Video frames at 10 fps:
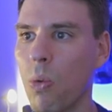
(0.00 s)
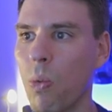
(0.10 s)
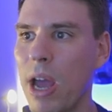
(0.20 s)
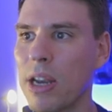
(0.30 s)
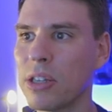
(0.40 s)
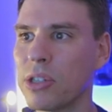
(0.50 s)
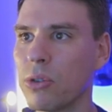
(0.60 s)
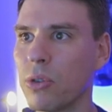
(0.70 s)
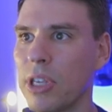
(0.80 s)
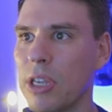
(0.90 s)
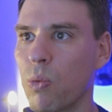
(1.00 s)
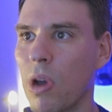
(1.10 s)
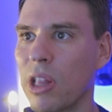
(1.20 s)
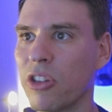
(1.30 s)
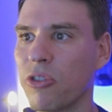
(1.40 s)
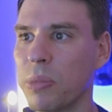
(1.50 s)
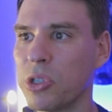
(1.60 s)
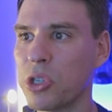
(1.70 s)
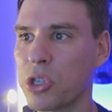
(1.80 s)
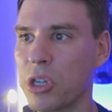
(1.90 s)
Wait until the relative
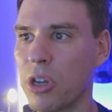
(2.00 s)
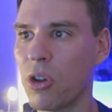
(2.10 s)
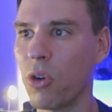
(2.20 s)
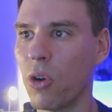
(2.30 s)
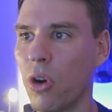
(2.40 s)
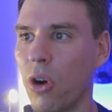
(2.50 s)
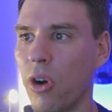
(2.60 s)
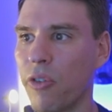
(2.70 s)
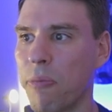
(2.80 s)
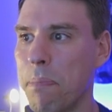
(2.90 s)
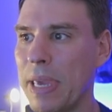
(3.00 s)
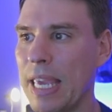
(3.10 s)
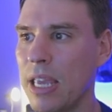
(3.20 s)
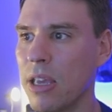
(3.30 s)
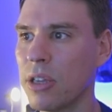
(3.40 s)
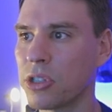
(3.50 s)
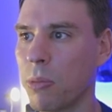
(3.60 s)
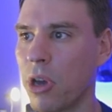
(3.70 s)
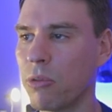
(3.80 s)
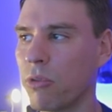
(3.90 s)
position of B is the
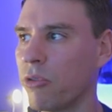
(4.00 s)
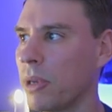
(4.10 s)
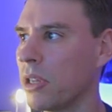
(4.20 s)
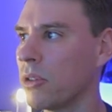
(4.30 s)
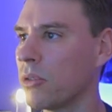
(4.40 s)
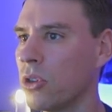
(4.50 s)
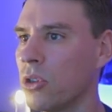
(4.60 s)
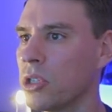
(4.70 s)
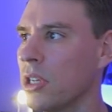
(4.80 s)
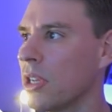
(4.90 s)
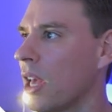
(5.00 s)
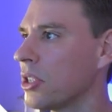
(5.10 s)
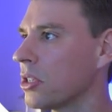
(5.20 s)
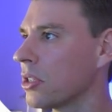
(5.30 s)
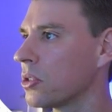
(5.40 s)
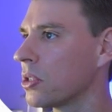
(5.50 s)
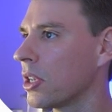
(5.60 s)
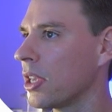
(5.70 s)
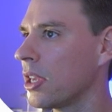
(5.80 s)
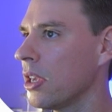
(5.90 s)
motor we've been using, as you can see
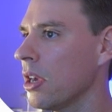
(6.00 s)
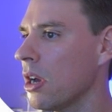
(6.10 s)
here,